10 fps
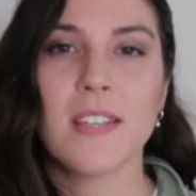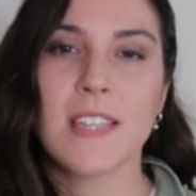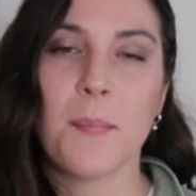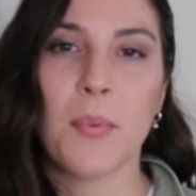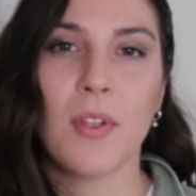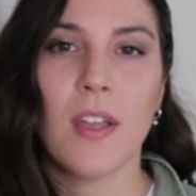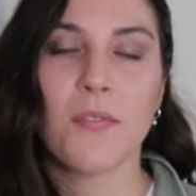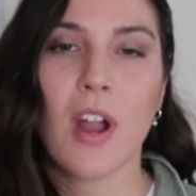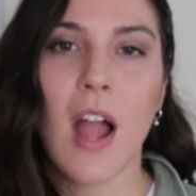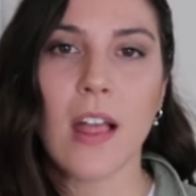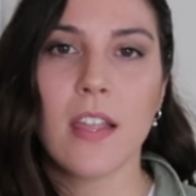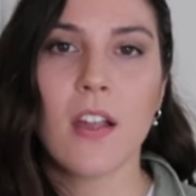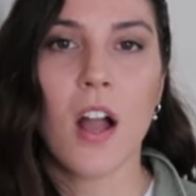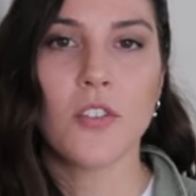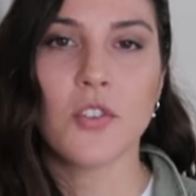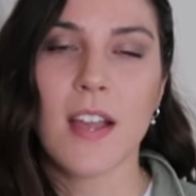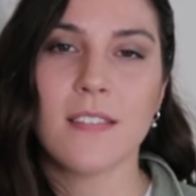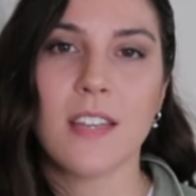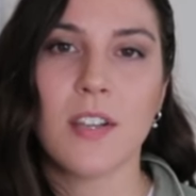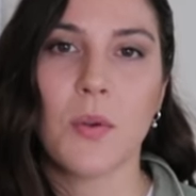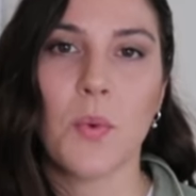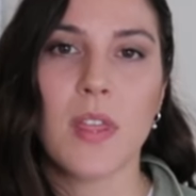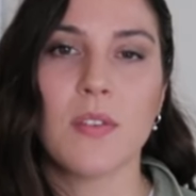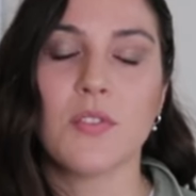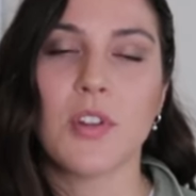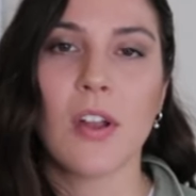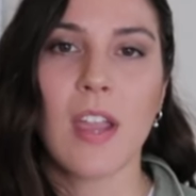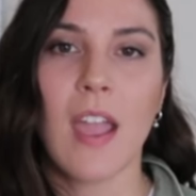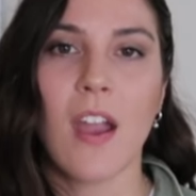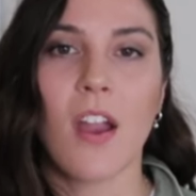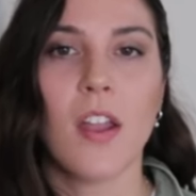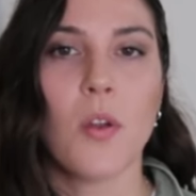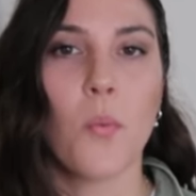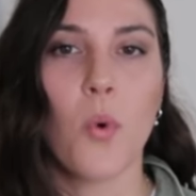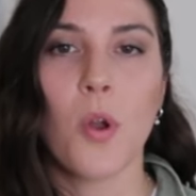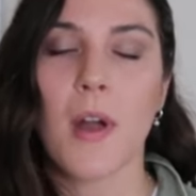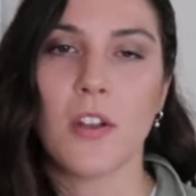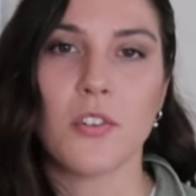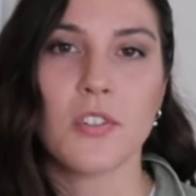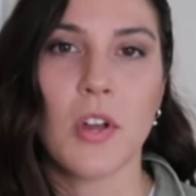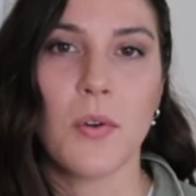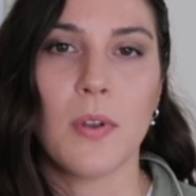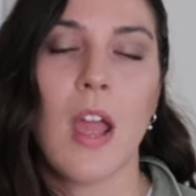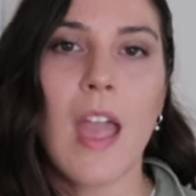example, if you're highly contrasted with dark hair and a warm undertone,